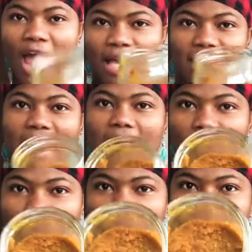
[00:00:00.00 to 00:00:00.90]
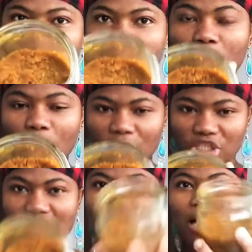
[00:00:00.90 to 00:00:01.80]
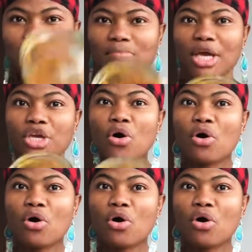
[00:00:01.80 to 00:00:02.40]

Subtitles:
Yeah, go and watch it, how to make your